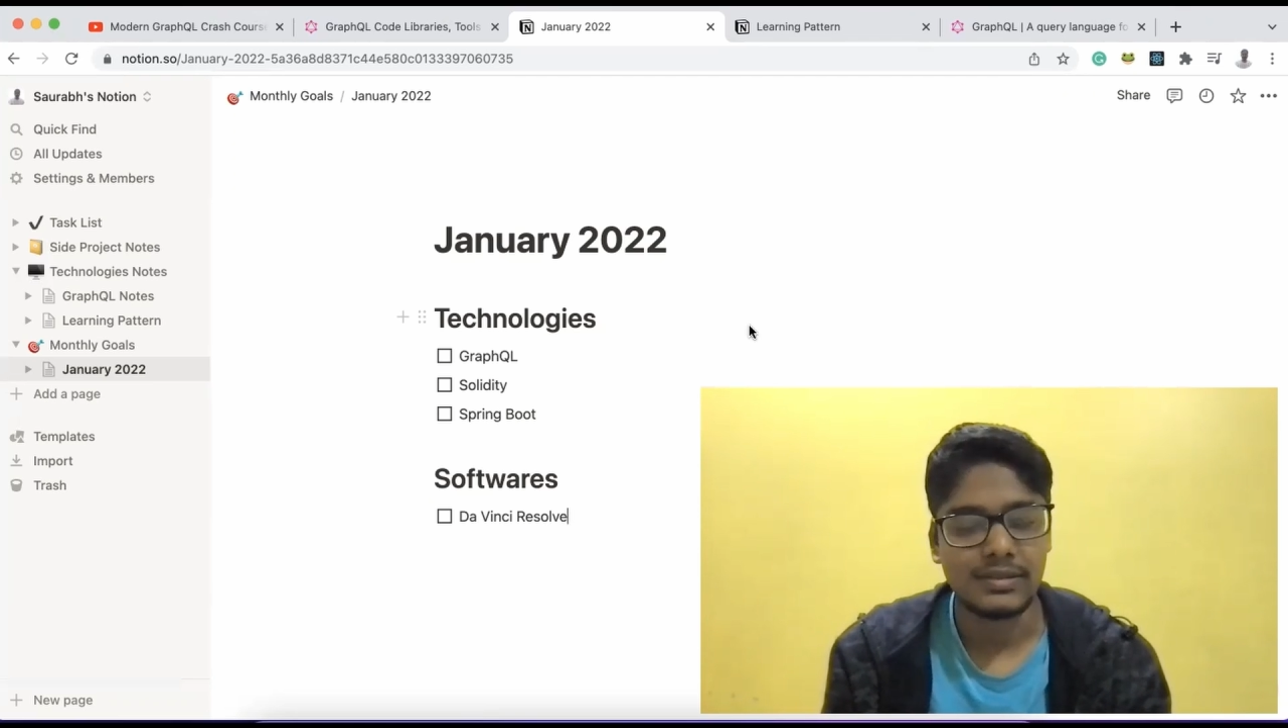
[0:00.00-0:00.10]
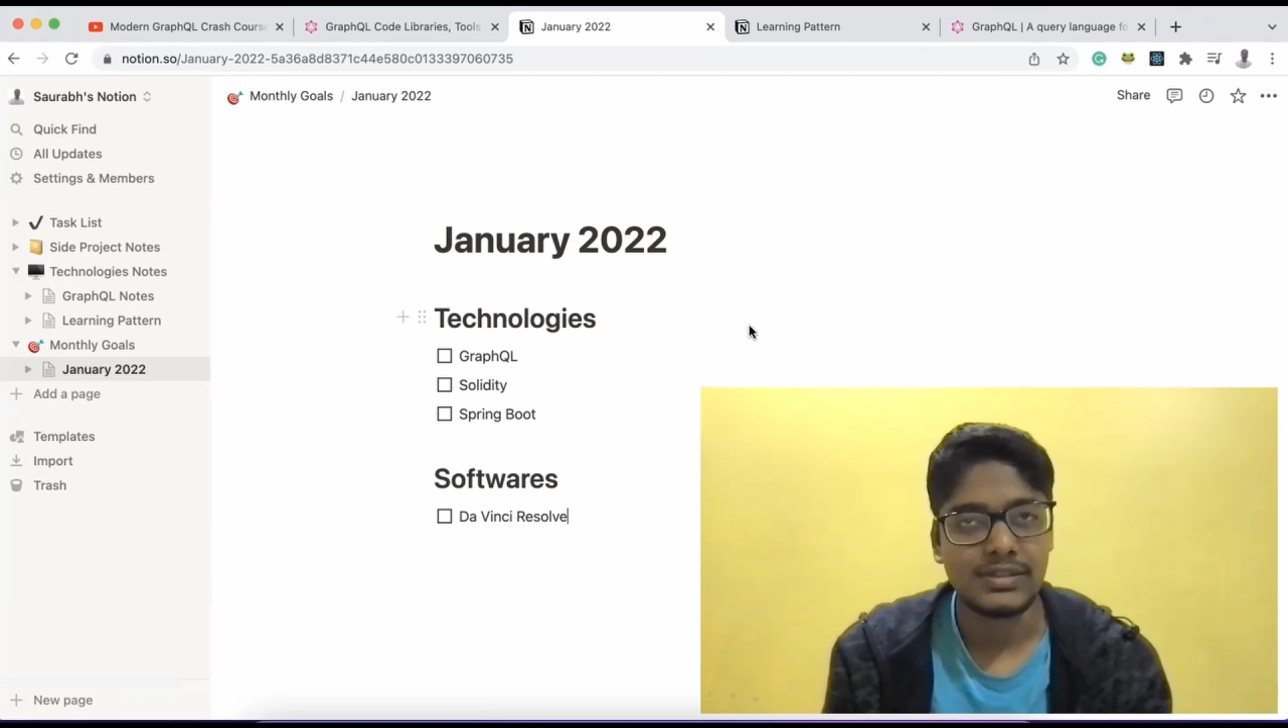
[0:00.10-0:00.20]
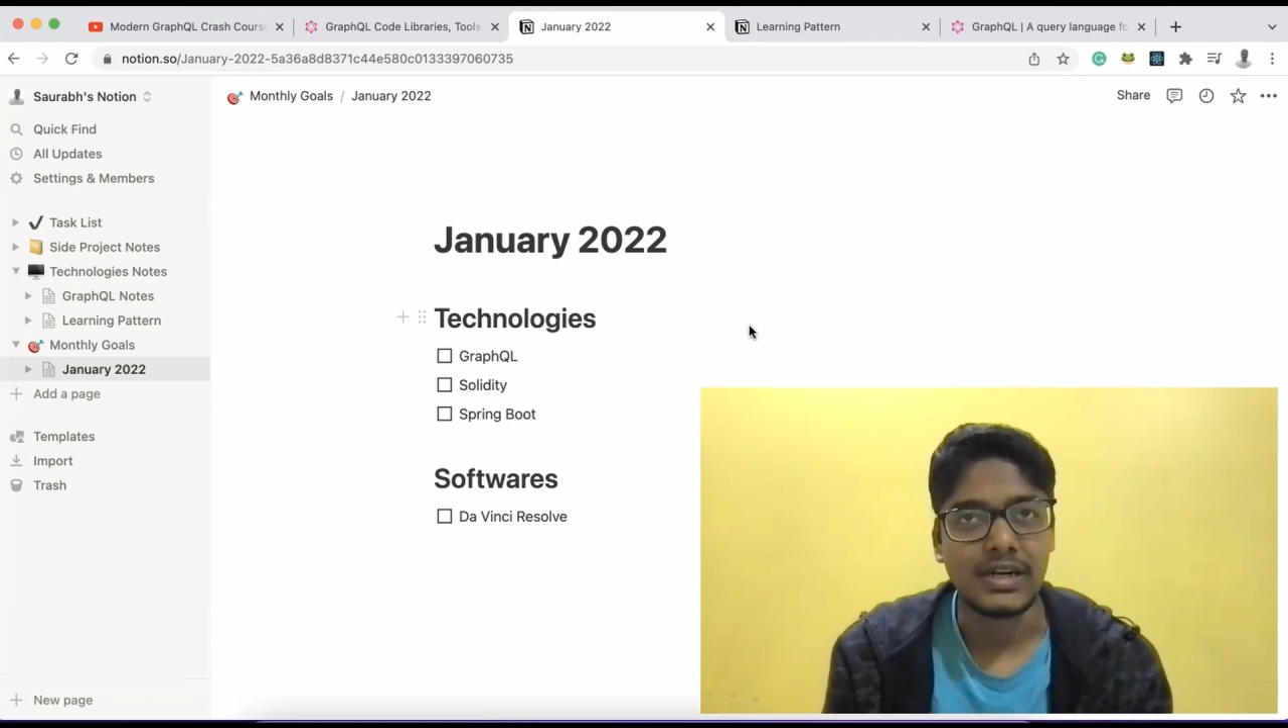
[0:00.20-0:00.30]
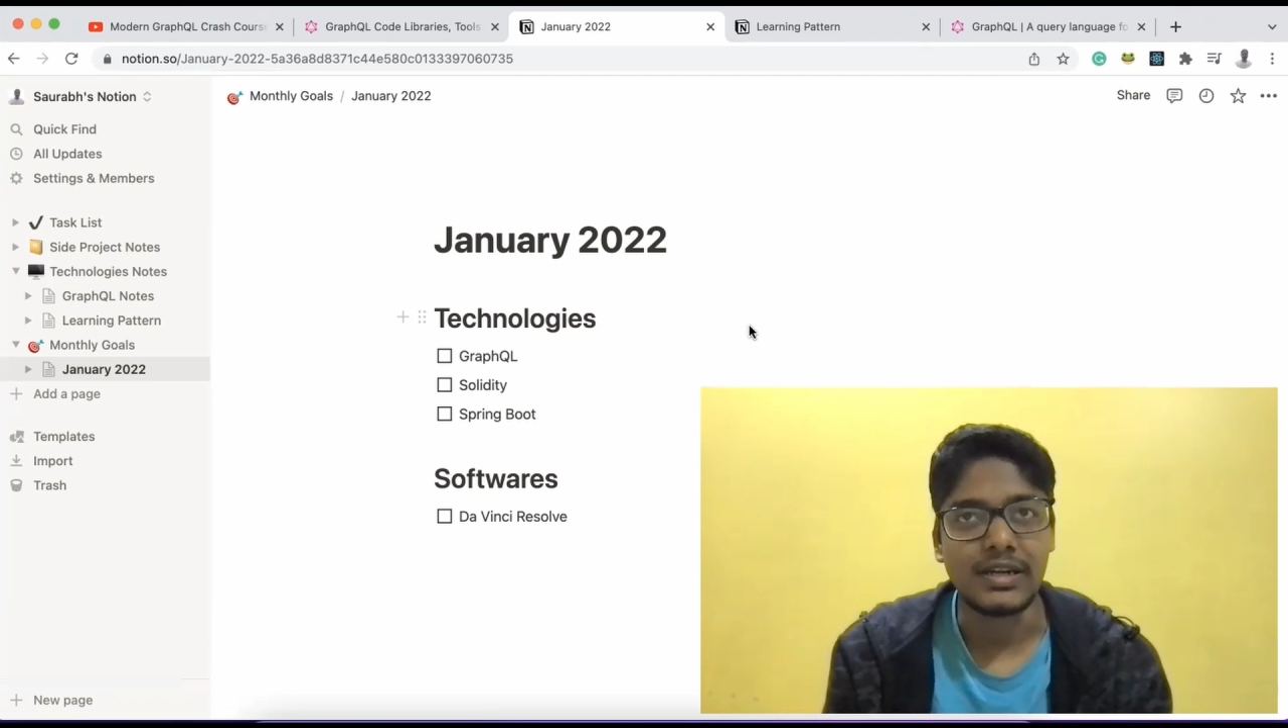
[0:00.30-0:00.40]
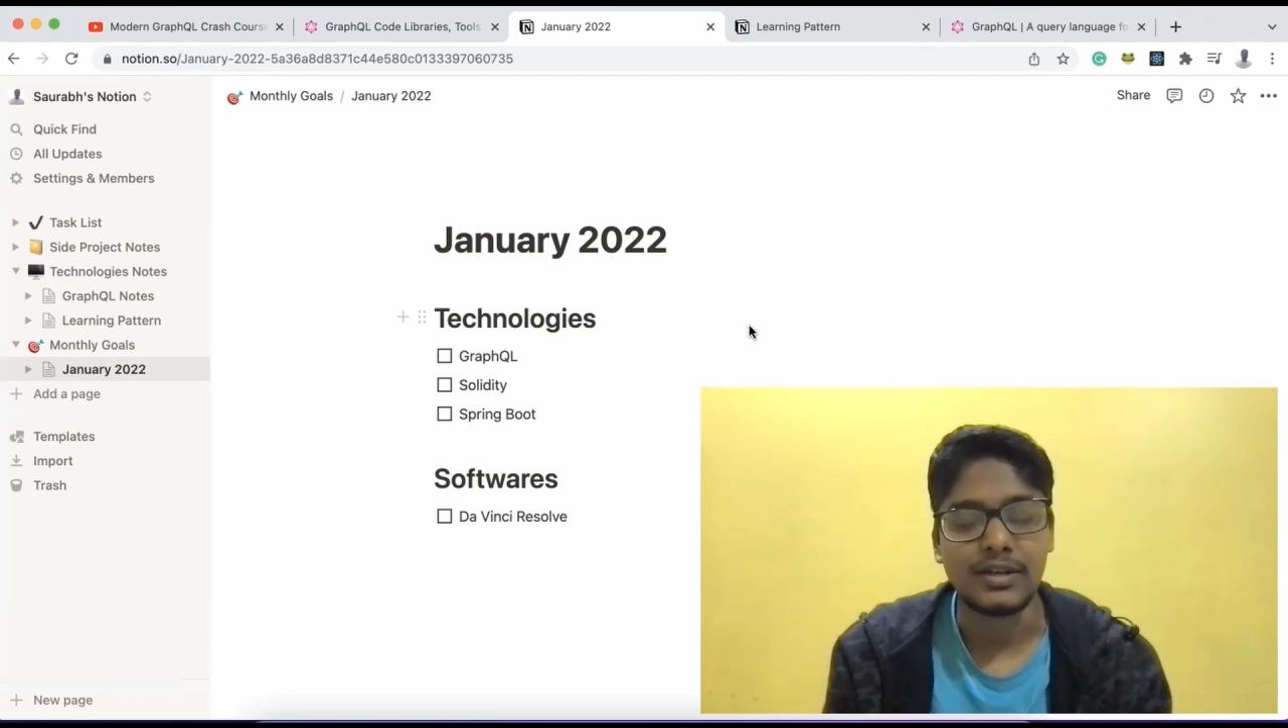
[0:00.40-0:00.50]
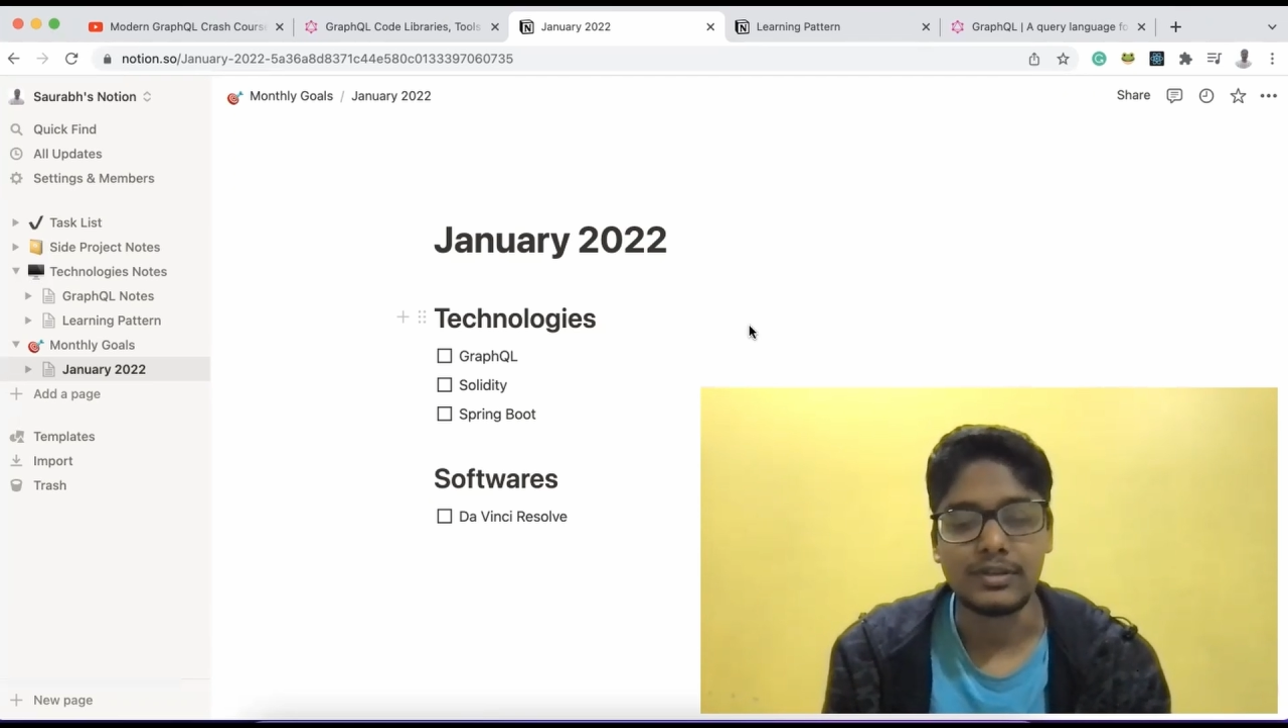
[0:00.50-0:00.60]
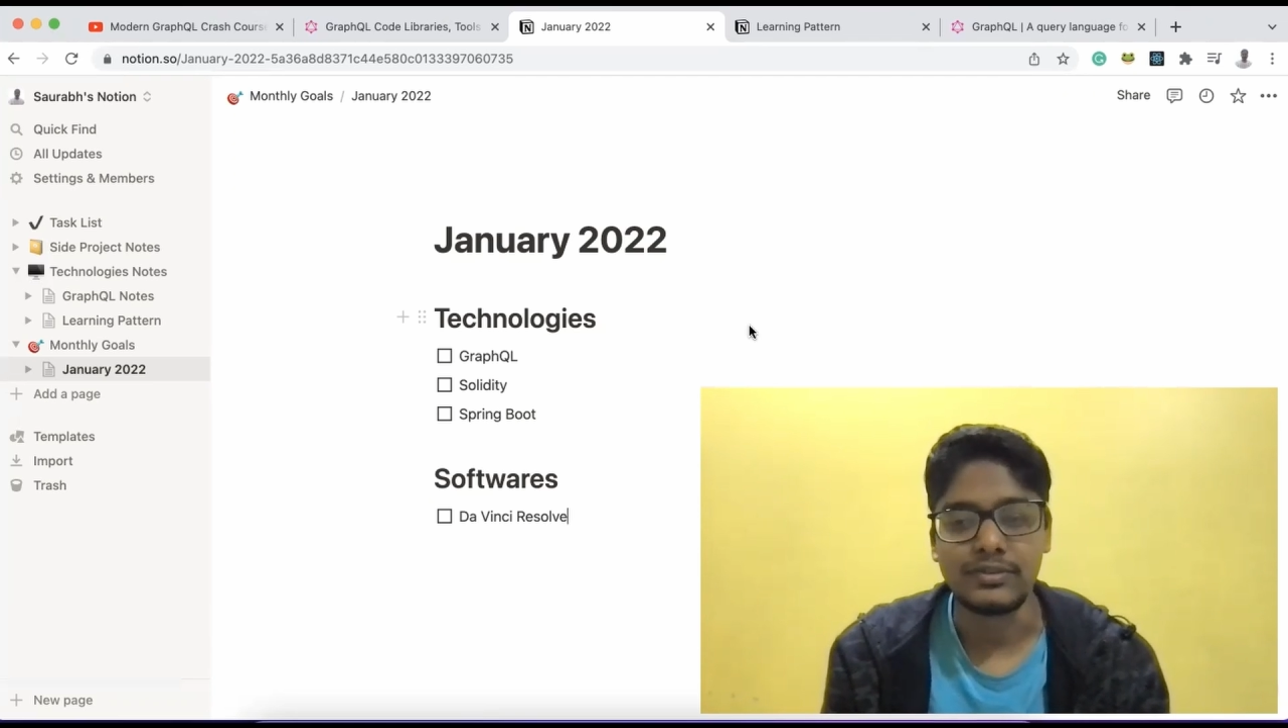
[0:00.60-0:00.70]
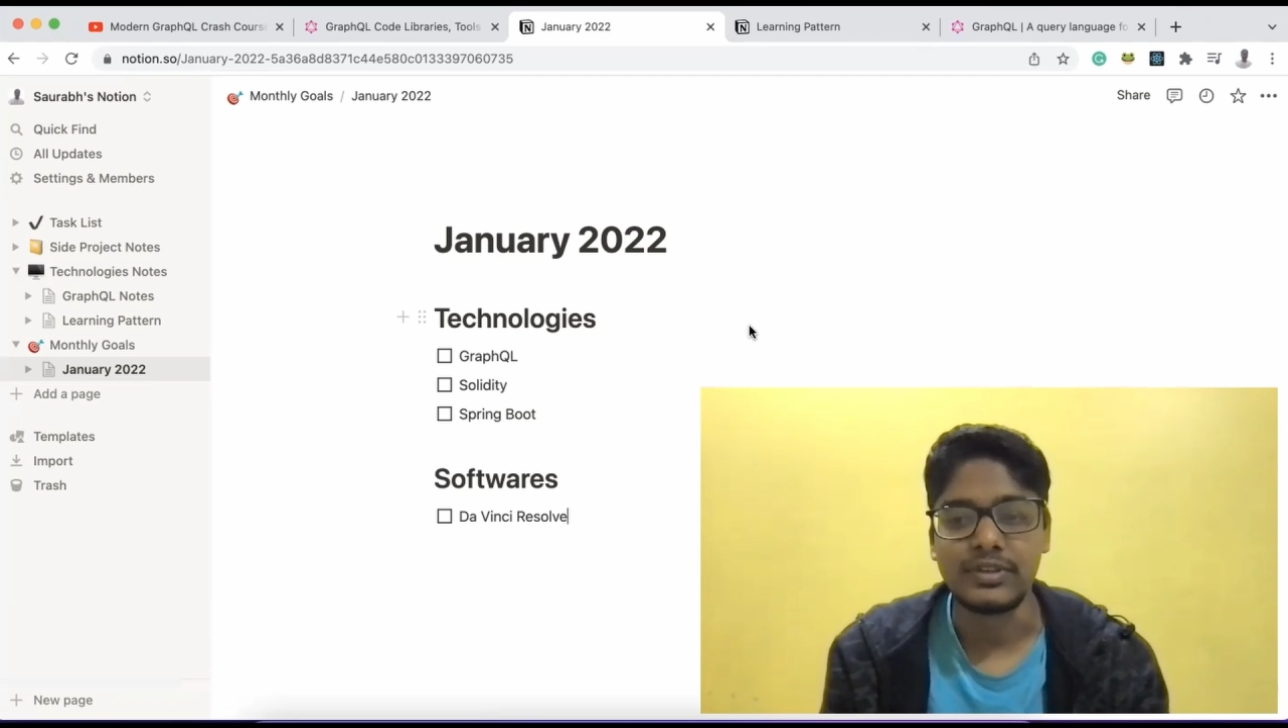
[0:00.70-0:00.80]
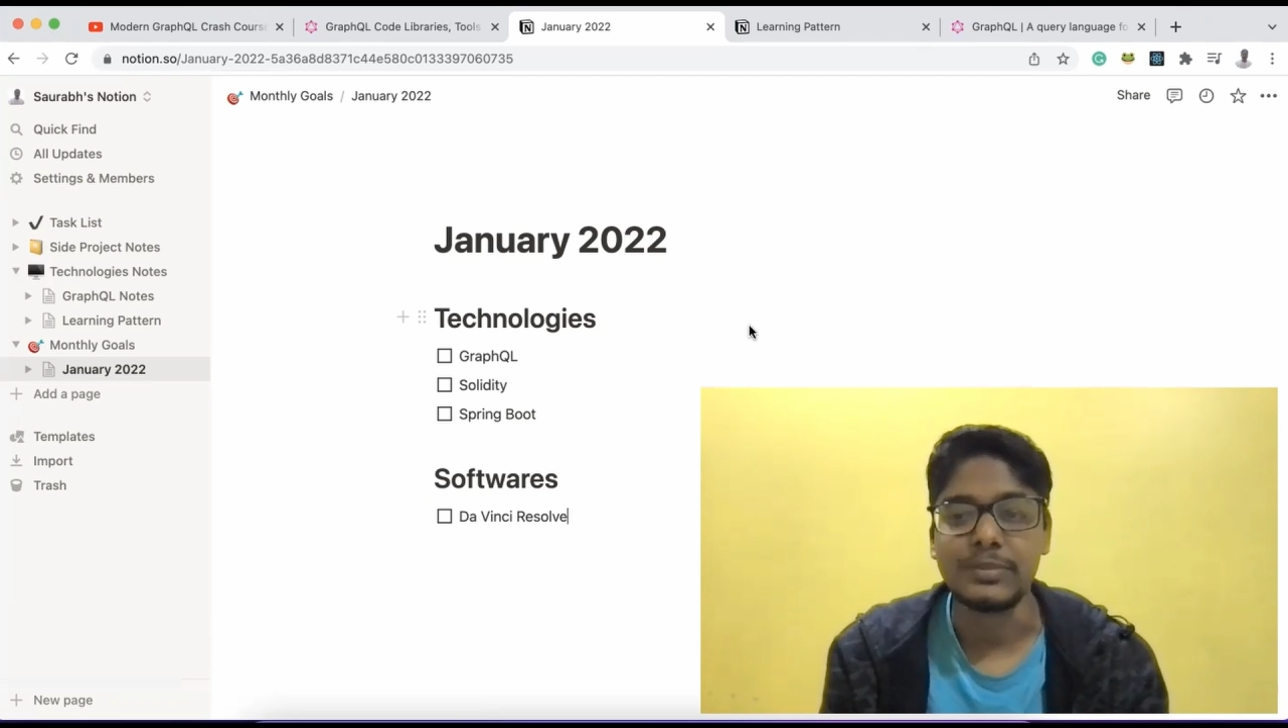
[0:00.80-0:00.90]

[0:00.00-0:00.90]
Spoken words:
started off